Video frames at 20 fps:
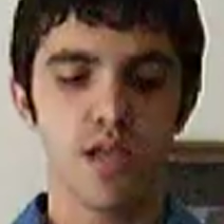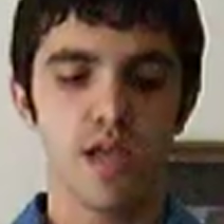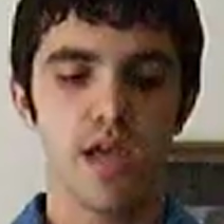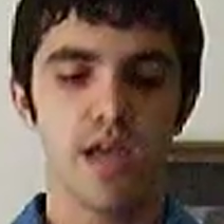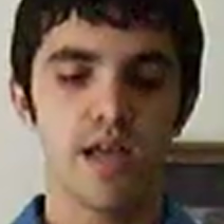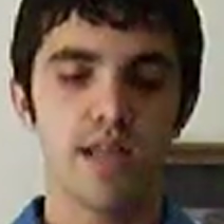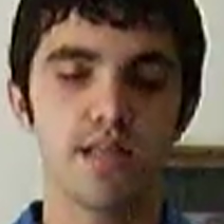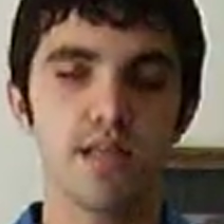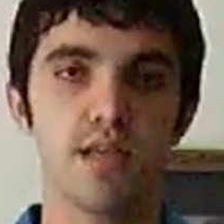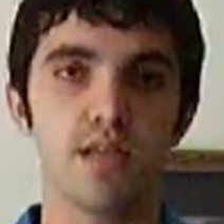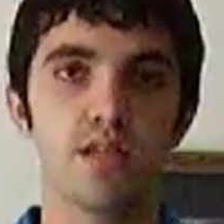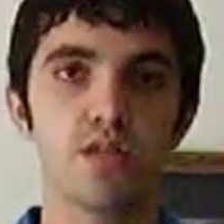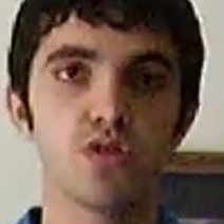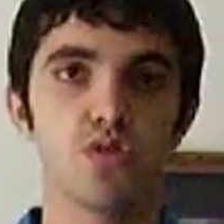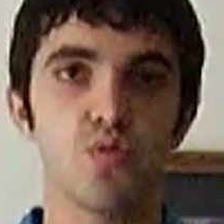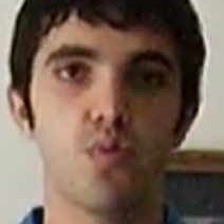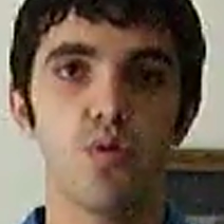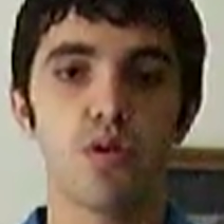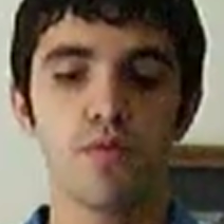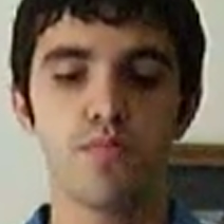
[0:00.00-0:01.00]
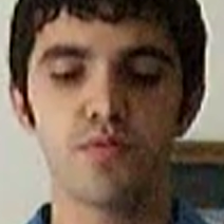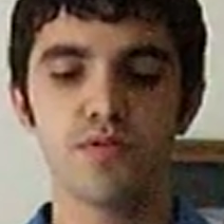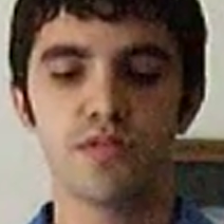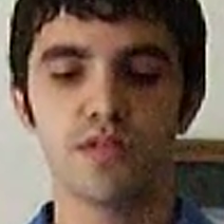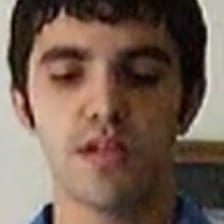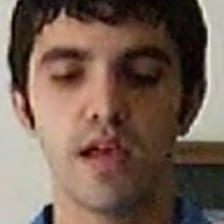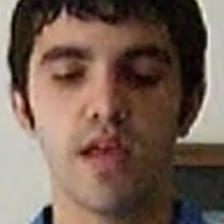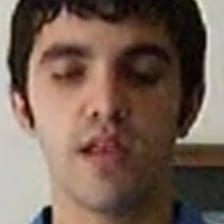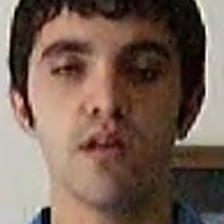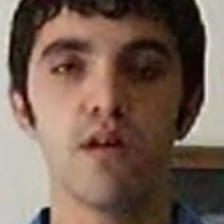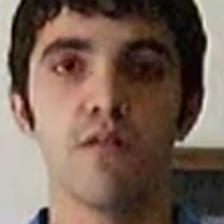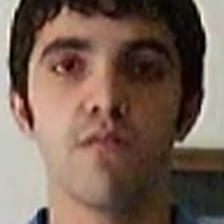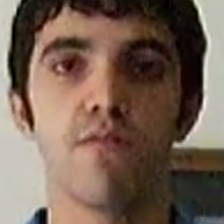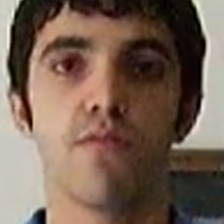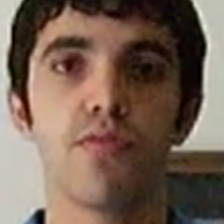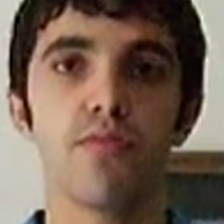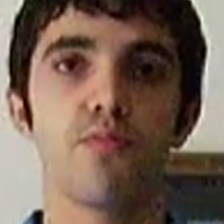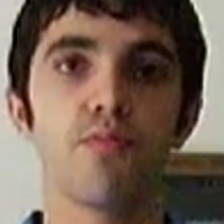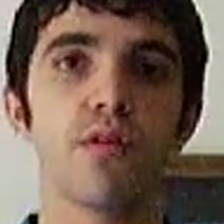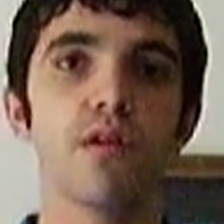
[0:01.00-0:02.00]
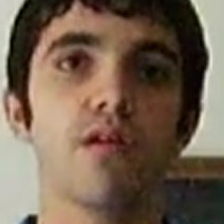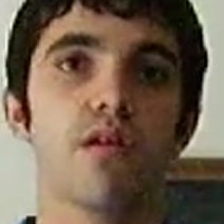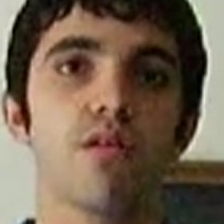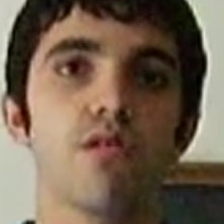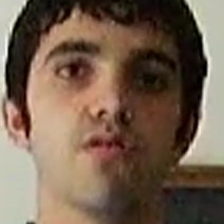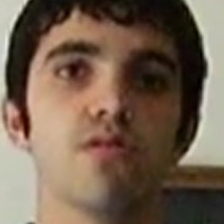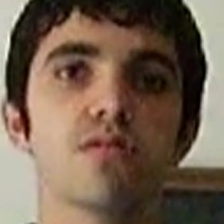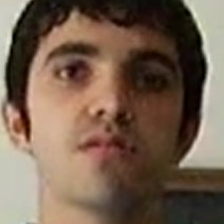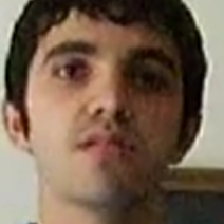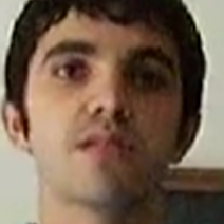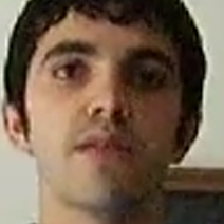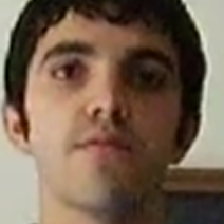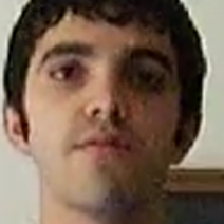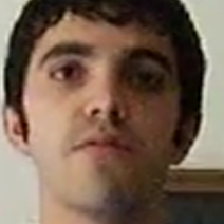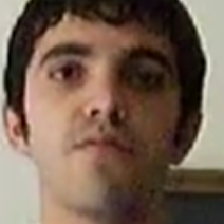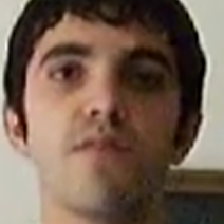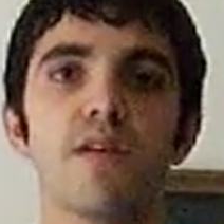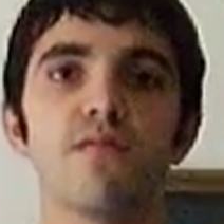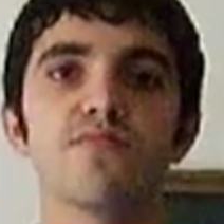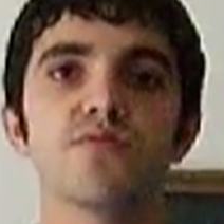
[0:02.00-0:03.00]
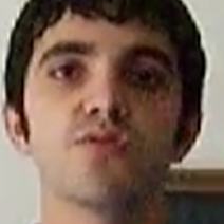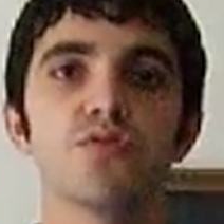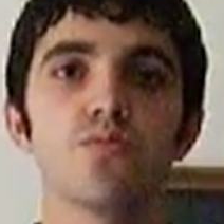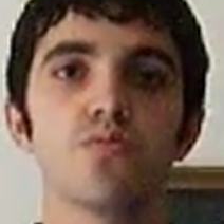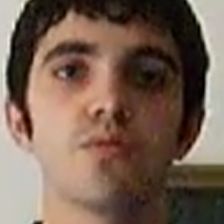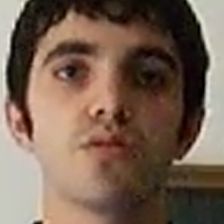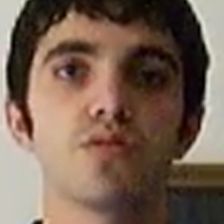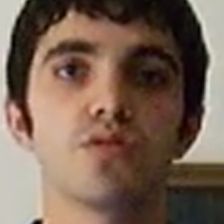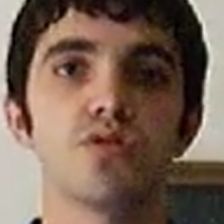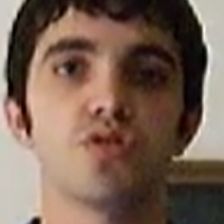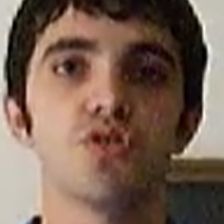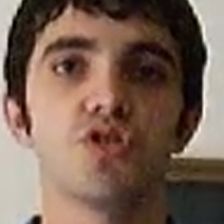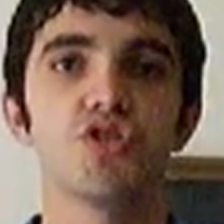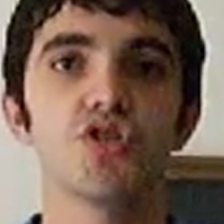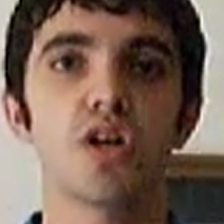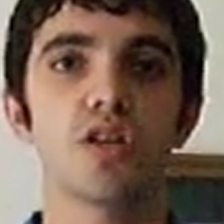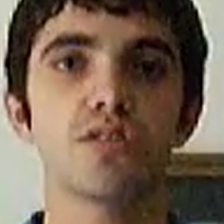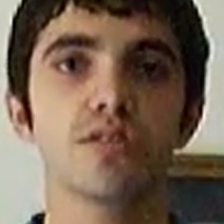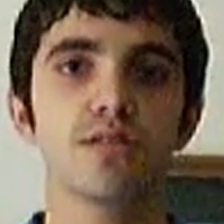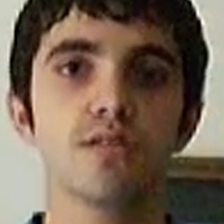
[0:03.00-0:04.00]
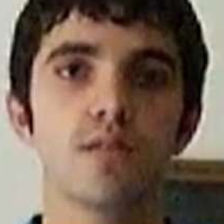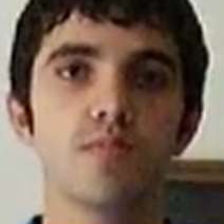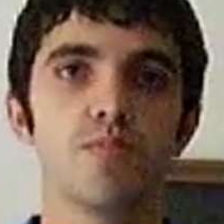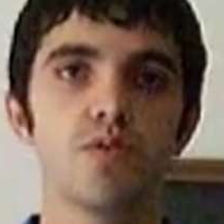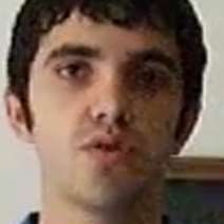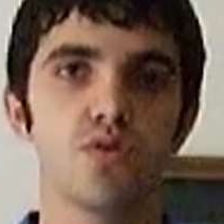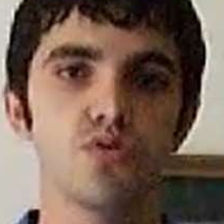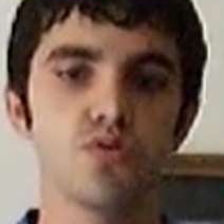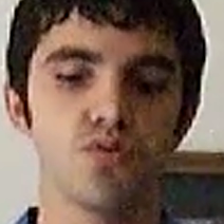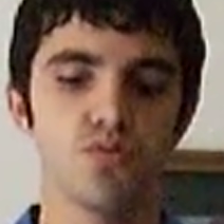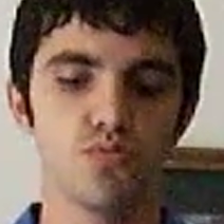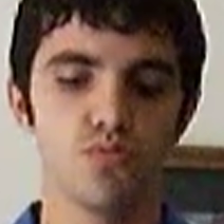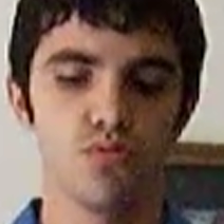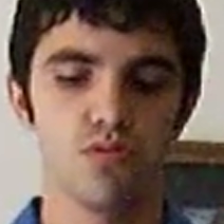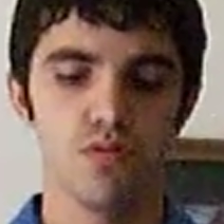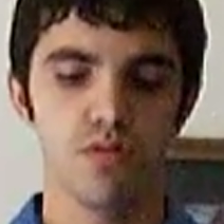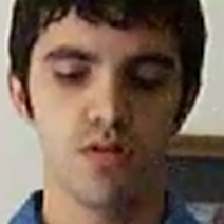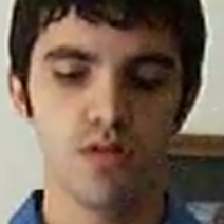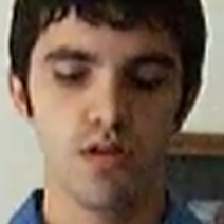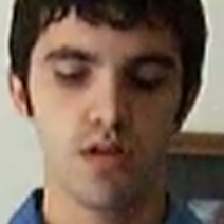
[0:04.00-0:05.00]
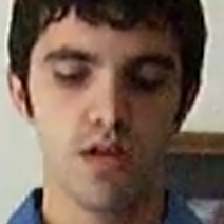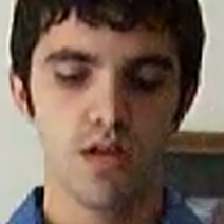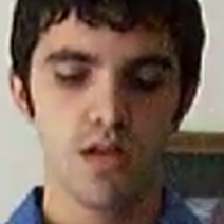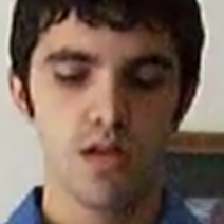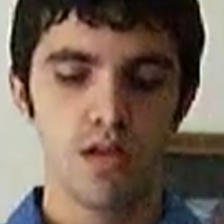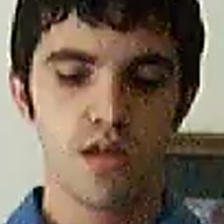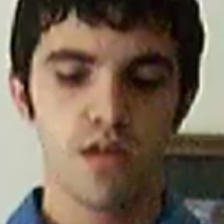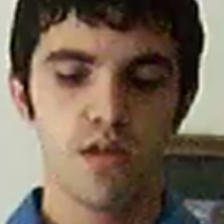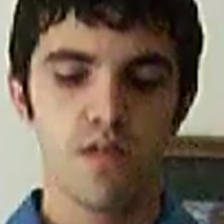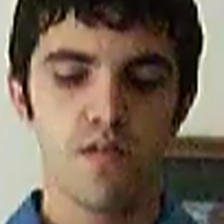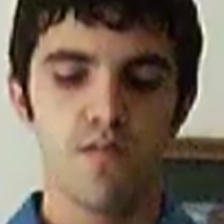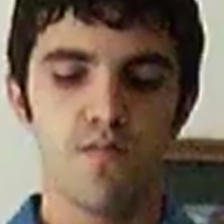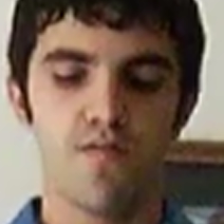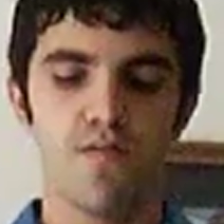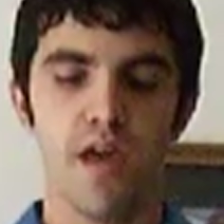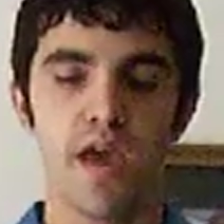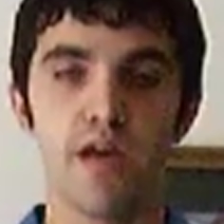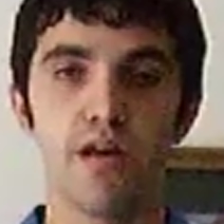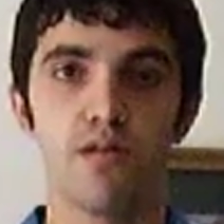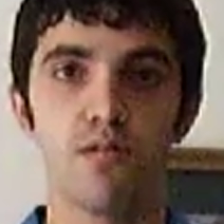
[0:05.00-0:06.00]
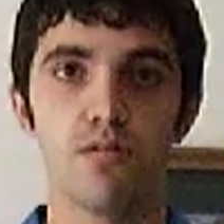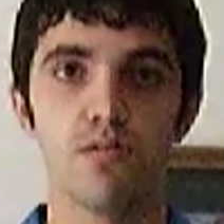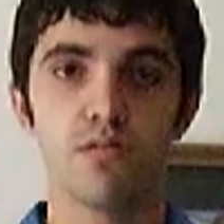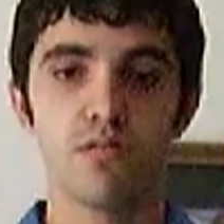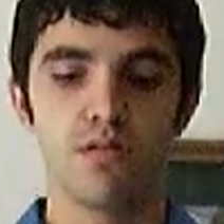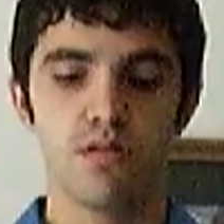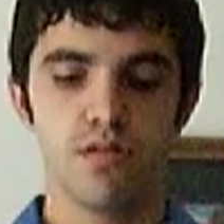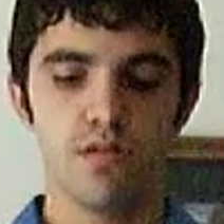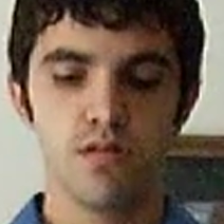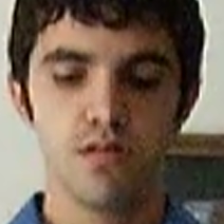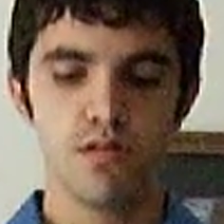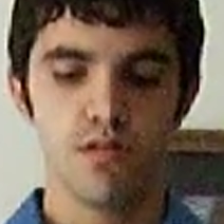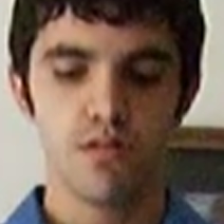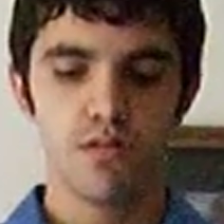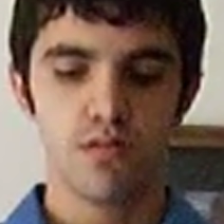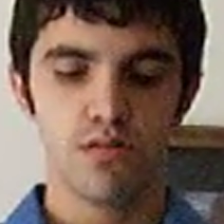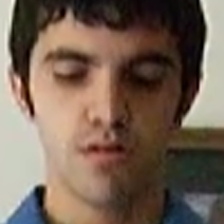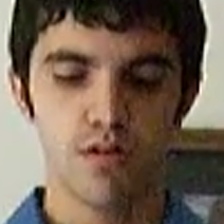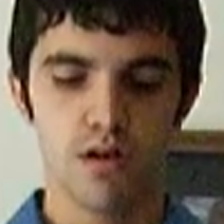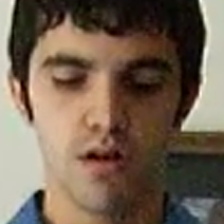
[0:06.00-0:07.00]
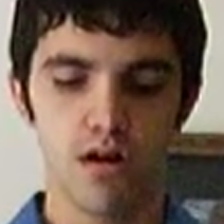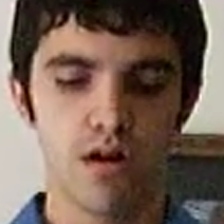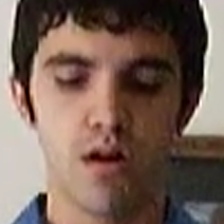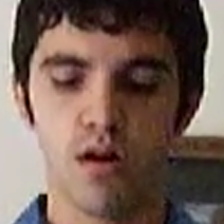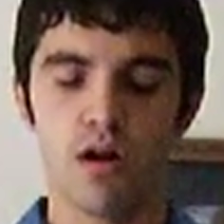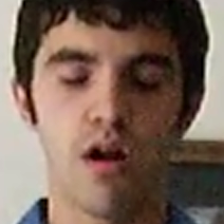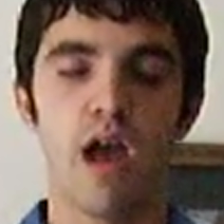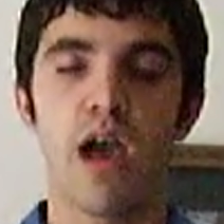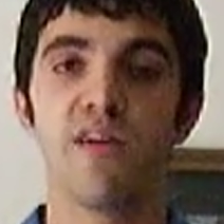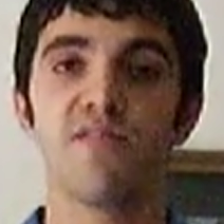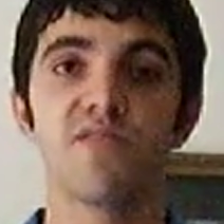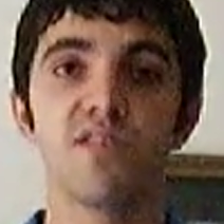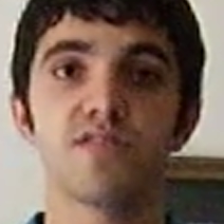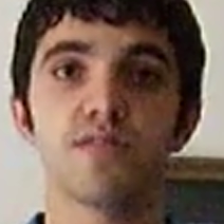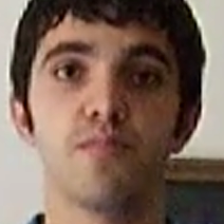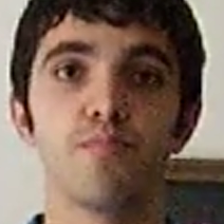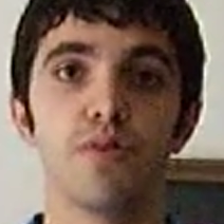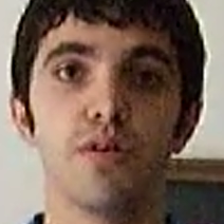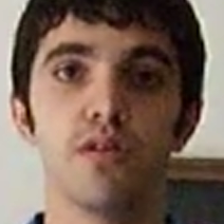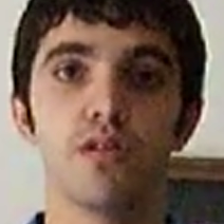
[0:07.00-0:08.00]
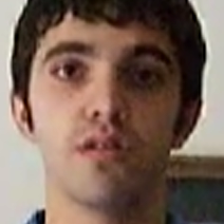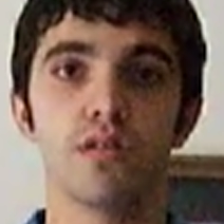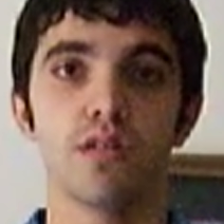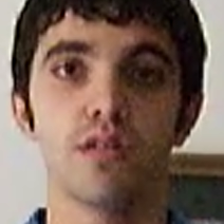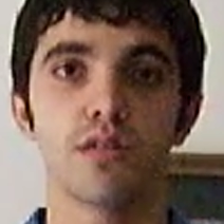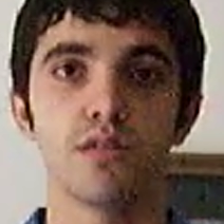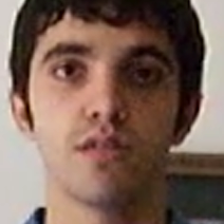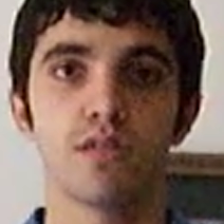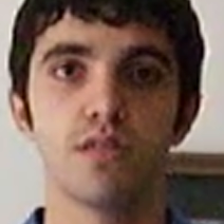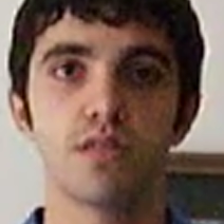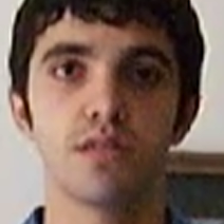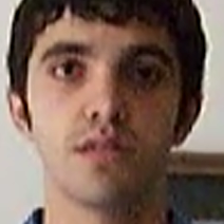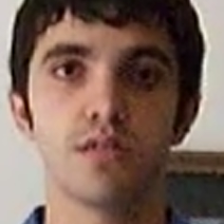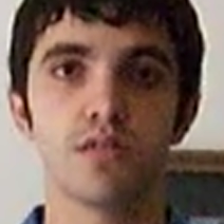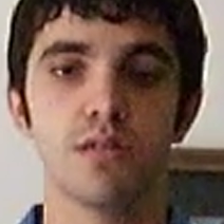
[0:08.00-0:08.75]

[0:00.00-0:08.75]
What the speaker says: 18 to 20% of 375 students just in the middle school failed or have disabilities,